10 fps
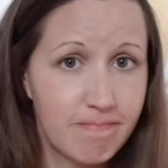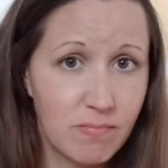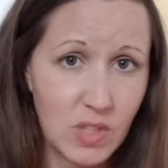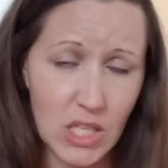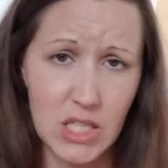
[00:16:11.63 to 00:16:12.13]

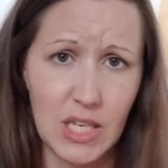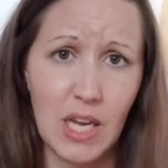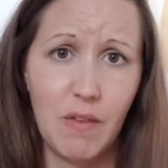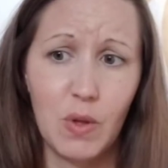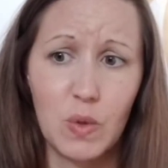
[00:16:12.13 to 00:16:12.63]
doesn't
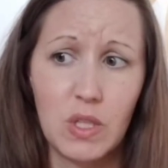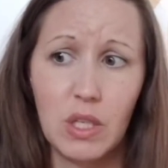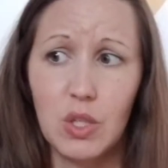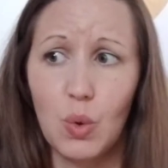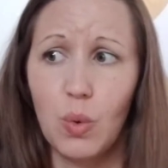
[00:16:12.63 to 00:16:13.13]
have those
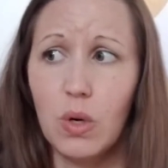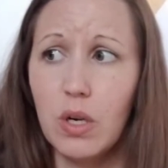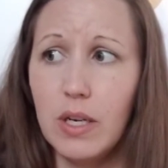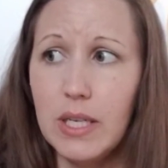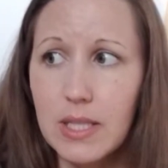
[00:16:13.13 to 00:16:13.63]
things or
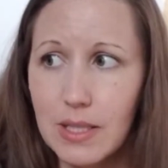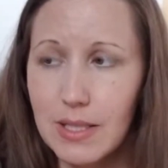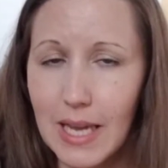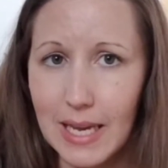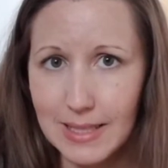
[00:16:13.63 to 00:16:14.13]
isn't
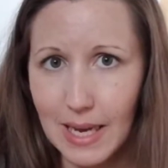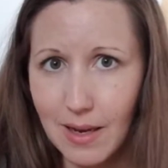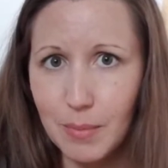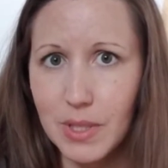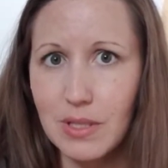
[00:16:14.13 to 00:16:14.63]
as
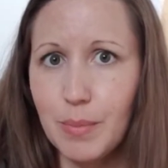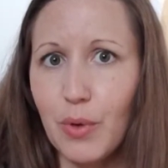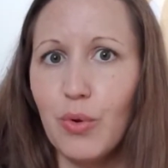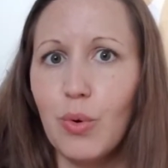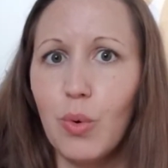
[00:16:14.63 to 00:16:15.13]
adamant about
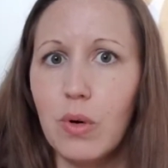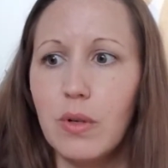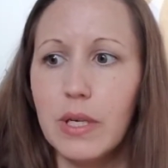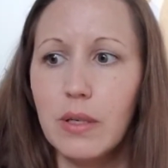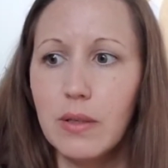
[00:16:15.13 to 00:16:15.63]
their oral
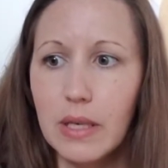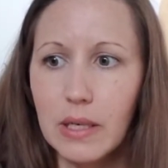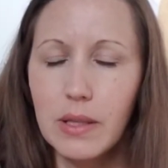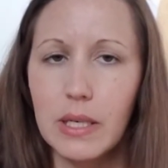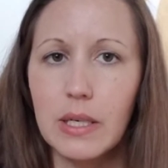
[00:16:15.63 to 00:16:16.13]

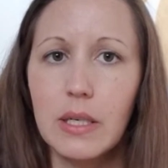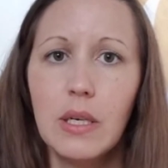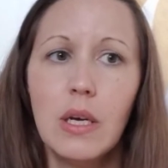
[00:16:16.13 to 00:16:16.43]
health care